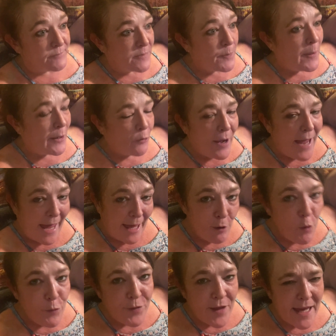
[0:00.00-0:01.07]
to better
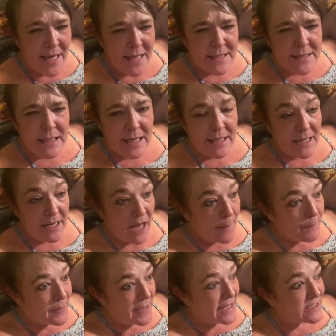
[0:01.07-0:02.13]
handle things and to
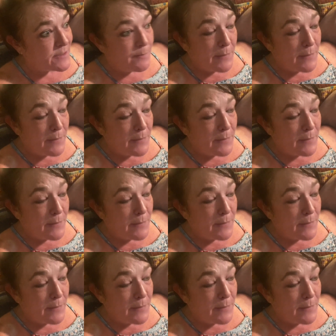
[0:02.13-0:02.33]
not be as